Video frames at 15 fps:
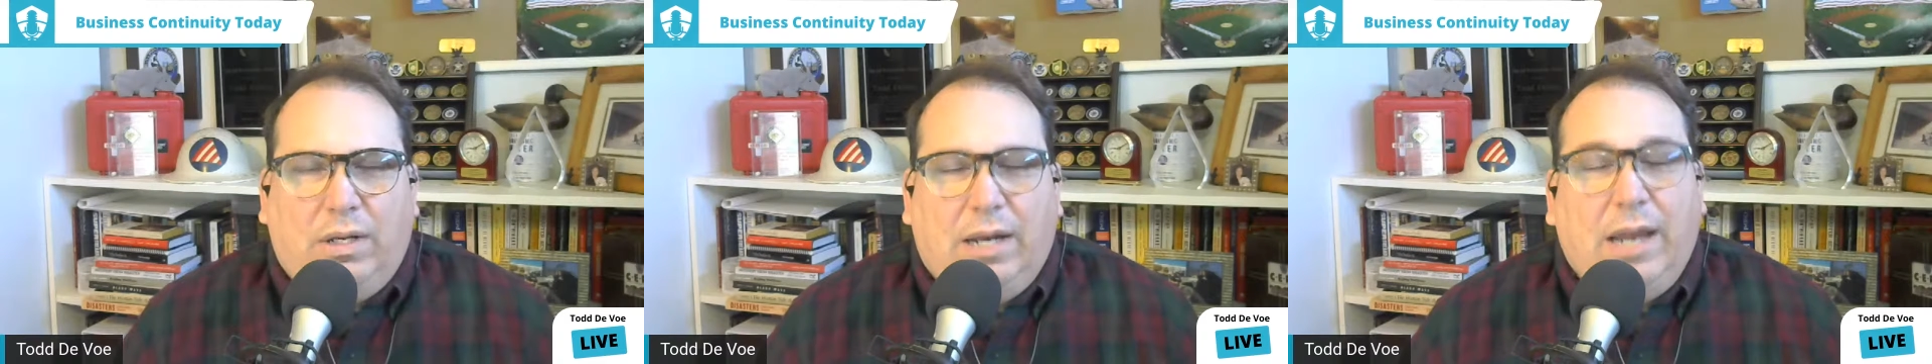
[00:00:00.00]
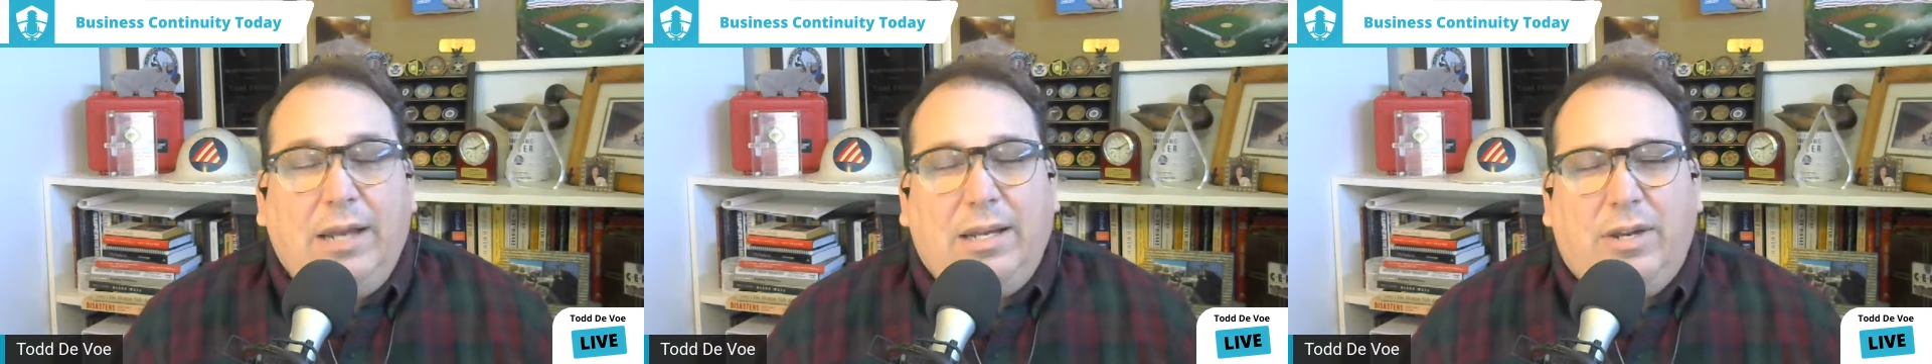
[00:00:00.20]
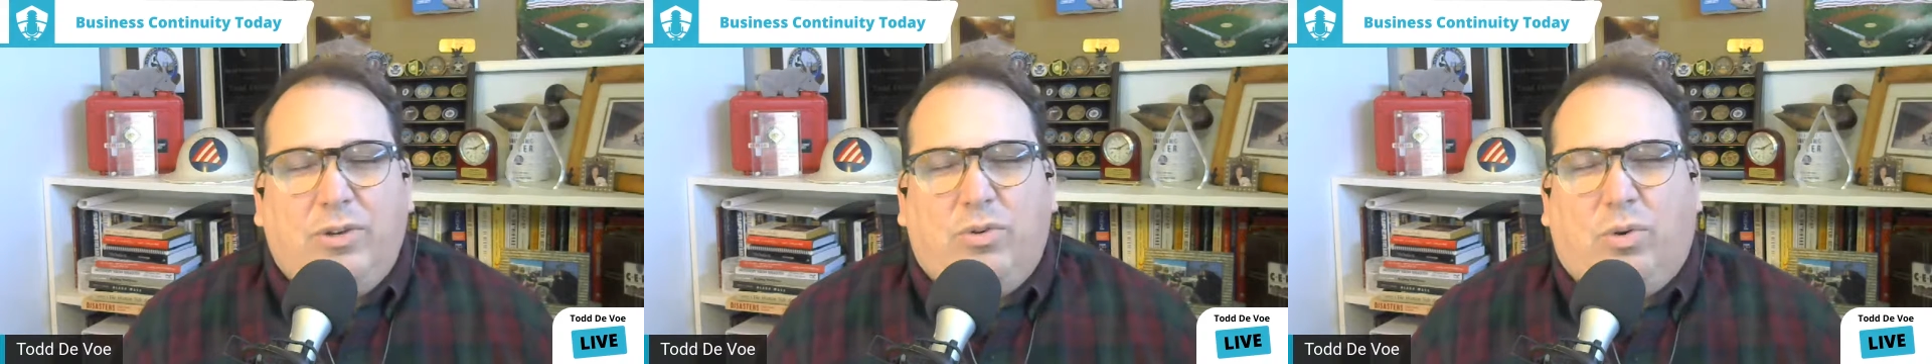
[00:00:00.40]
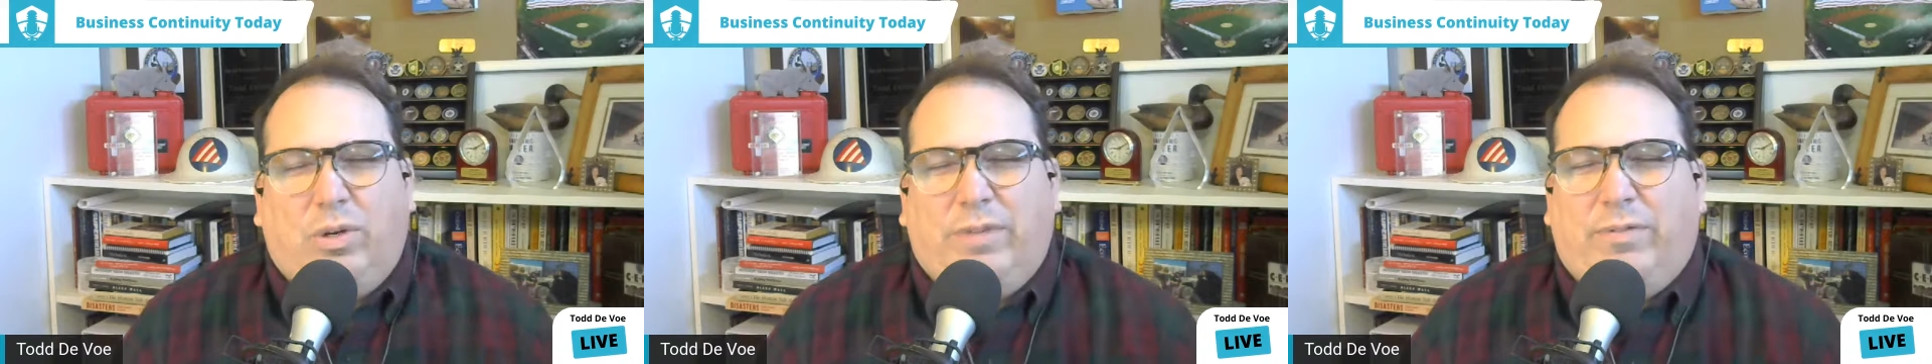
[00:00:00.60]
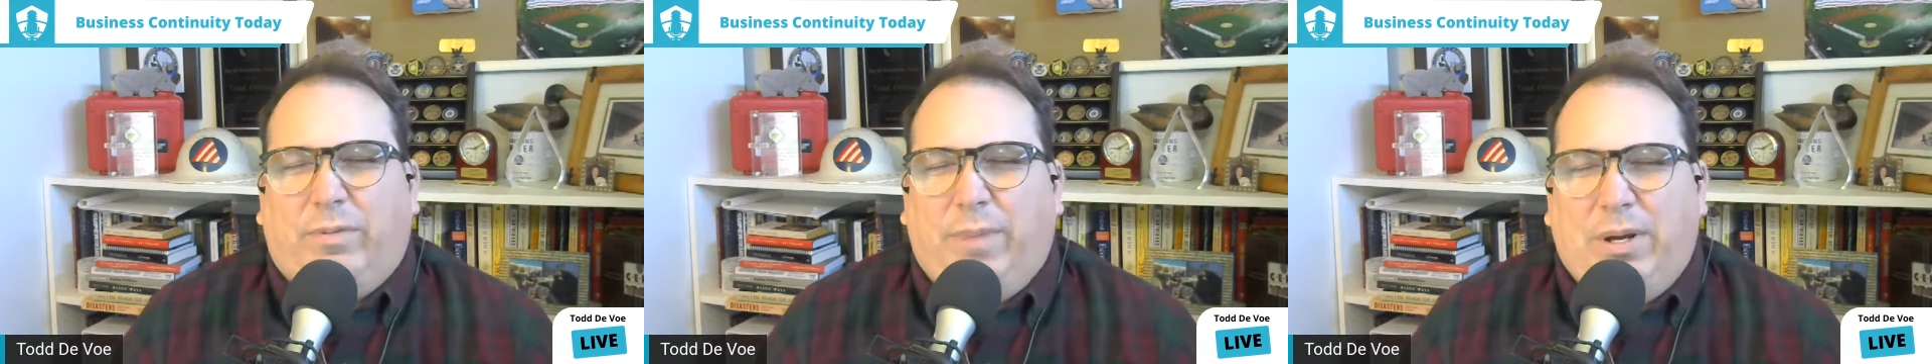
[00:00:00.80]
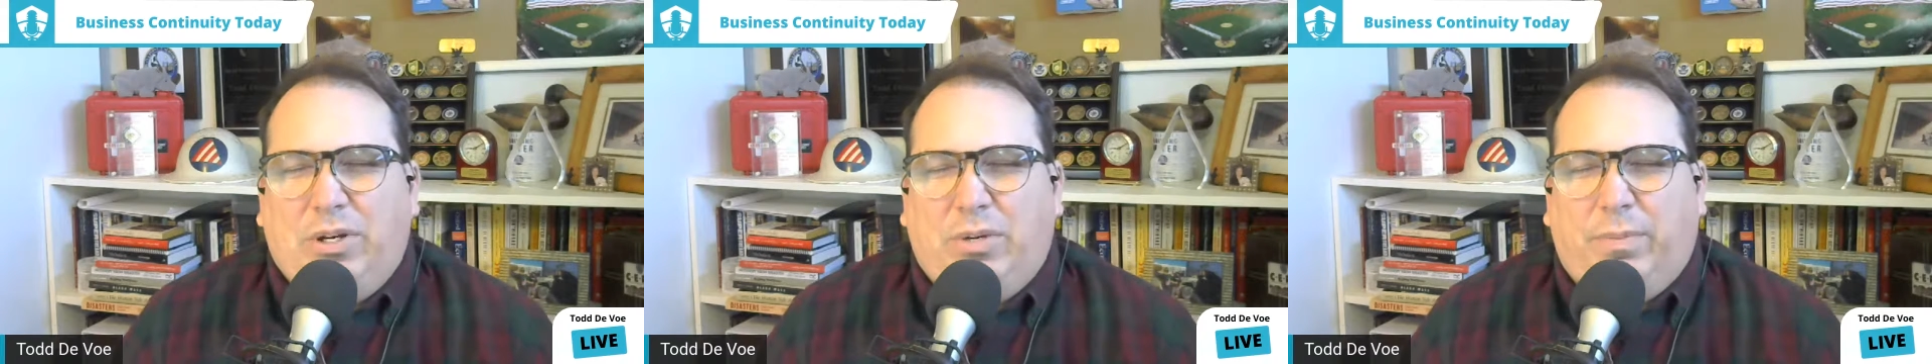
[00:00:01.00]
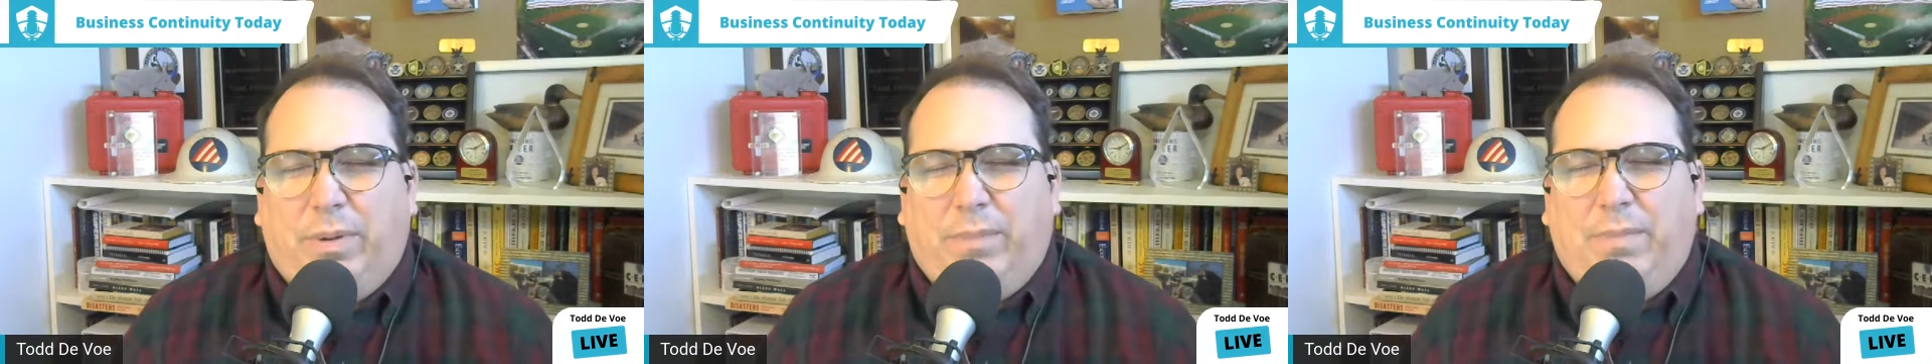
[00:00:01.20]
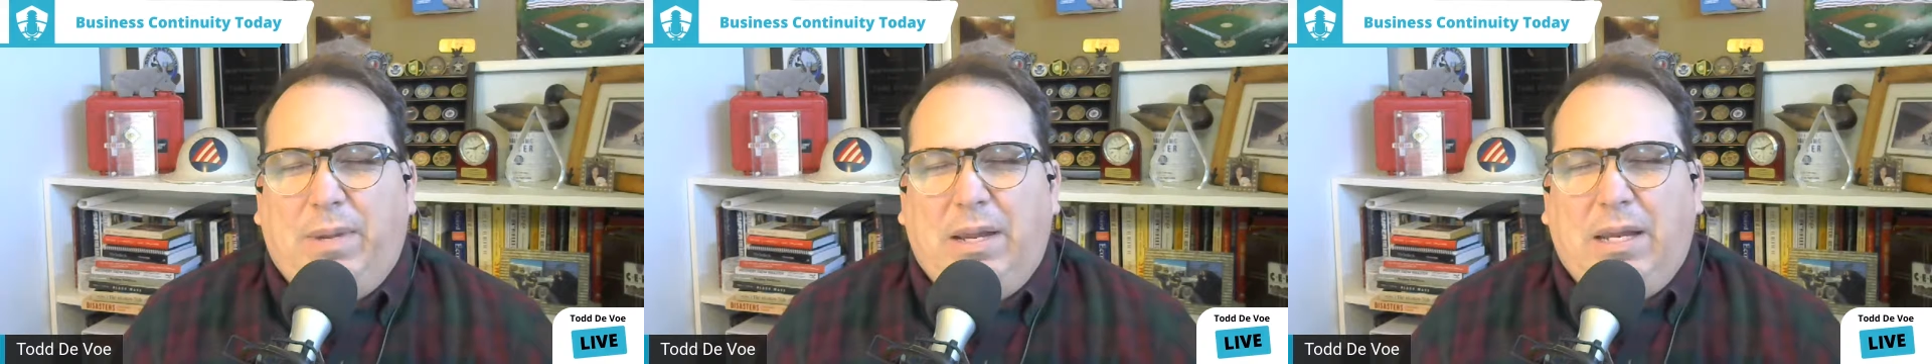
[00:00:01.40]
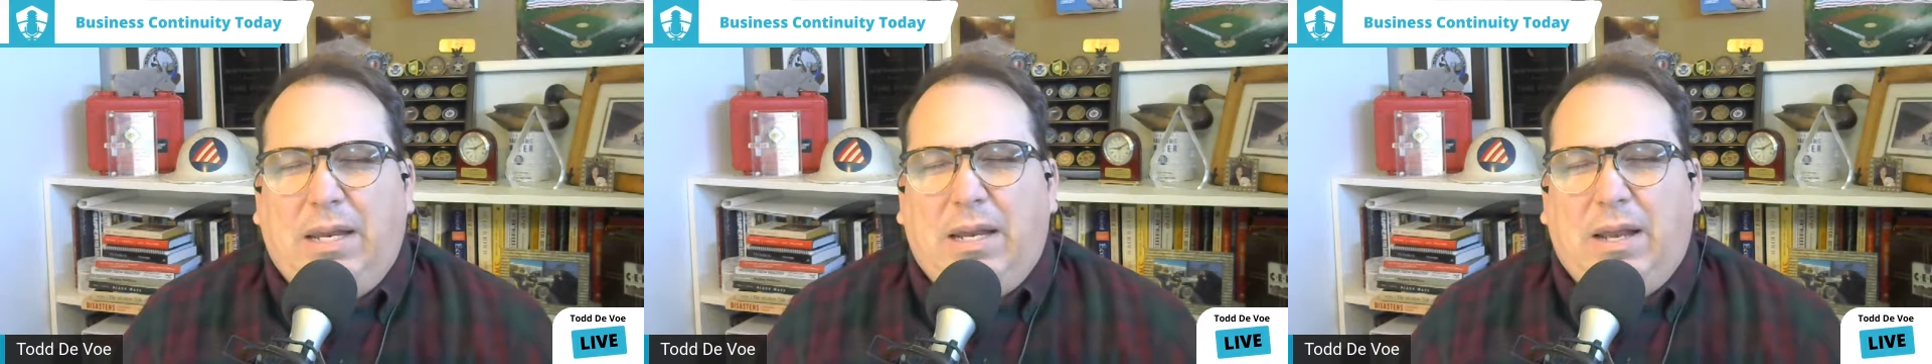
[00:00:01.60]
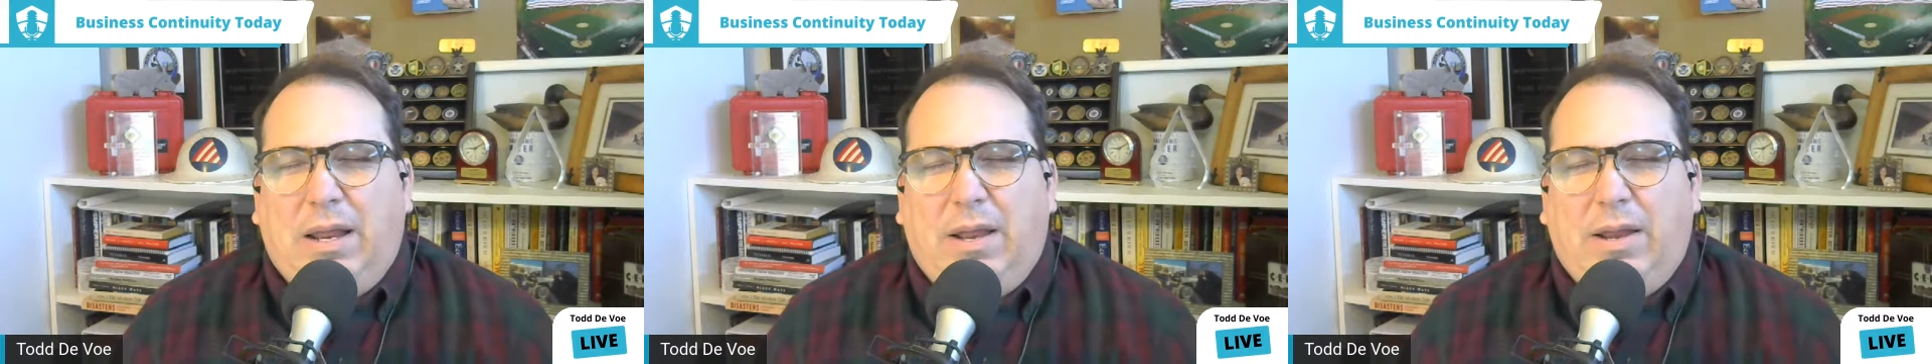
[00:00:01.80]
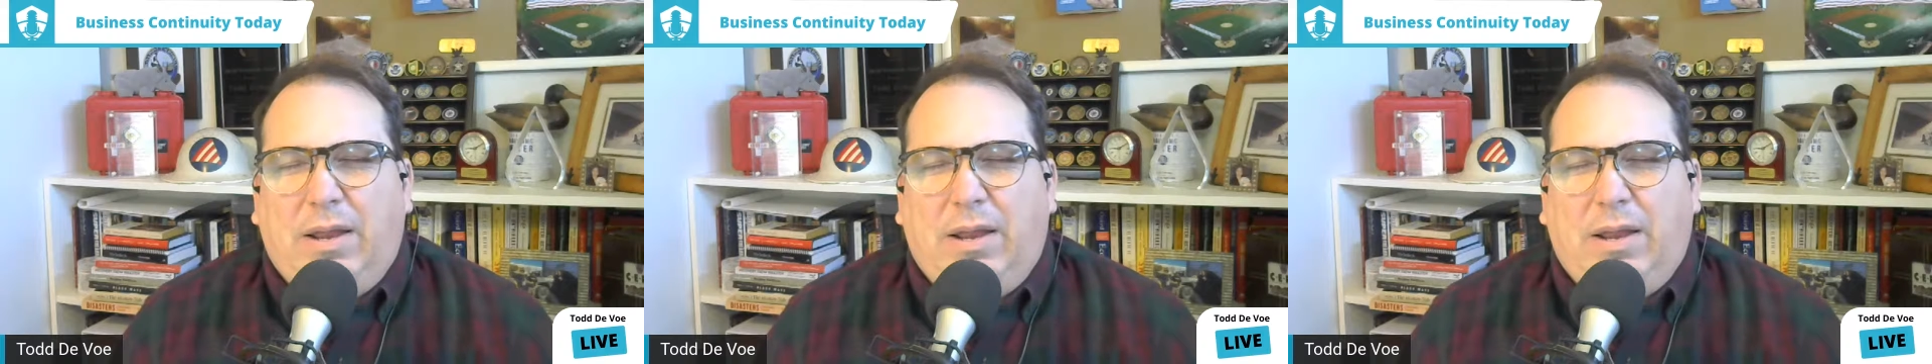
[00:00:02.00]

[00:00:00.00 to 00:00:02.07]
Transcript: not controlled information, but being